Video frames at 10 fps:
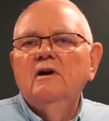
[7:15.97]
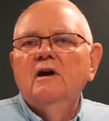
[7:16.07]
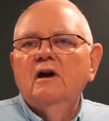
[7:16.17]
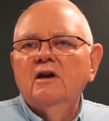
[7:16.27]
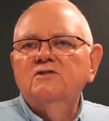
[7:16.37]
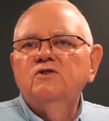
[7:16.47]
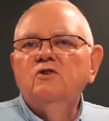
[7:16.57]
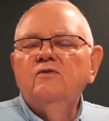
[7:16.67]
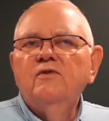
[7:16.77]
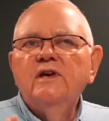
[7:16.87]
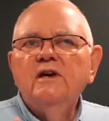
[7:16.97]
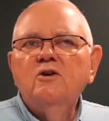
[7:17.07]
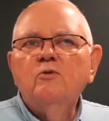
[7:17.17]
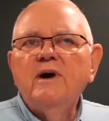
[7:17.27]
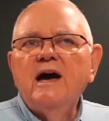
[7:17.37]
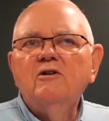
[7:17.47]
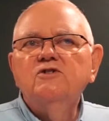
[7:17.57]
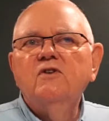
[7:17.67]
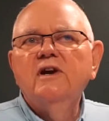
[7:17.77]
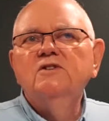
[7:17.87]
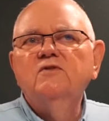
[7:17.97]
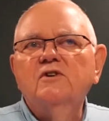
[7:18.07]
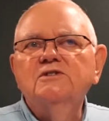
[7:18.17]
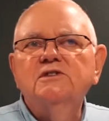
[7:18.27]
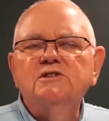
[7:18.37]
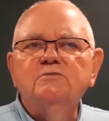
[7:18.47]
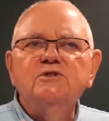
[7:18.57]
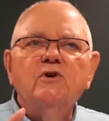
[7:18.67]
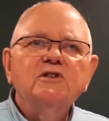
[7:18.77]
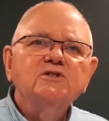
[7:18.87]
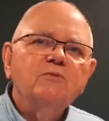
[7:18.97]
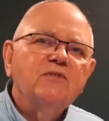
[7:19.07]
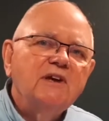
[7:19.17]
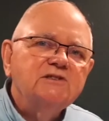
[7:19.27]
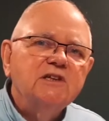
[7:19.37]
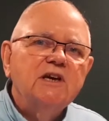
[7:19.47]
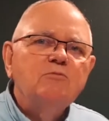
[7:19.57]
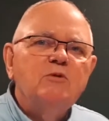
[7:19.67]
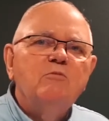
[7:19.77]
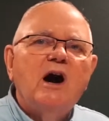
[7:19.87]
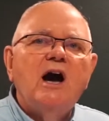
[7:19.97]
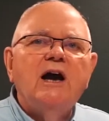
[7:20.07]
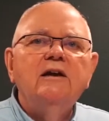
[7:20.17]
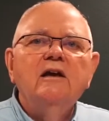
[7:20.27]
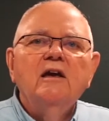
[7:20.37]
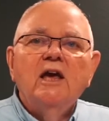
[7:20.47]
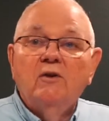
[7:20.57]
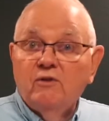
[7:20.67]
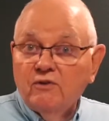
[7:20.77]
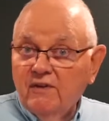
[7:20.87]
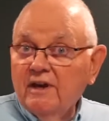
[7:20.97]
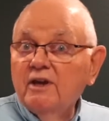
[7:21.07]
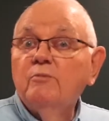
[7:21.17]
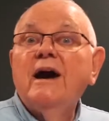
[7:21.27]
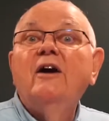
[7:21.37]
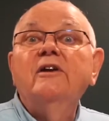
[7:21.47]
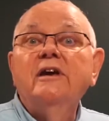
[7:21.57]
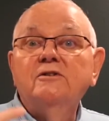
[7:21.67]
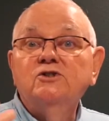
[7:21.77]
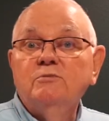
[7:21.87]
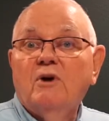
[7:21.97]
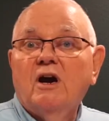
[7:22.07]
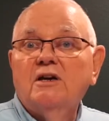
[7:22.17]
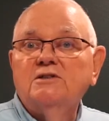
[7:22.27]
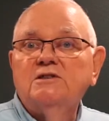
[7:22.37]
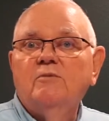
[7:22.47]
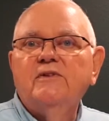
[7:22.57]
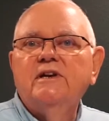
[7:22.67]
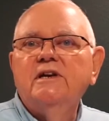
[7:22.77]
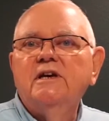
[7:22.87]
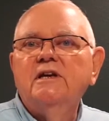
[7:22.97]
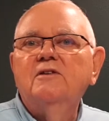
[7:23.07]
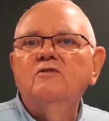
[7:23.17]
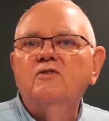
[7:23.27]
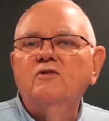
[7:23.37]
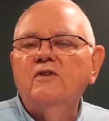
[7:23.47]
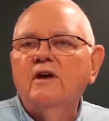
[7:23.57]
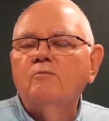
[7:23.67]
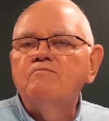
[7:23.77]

Electrical vehicle power transfer systems. So here's some things to keep in mind if you're thinking about energy markets, something to get into then.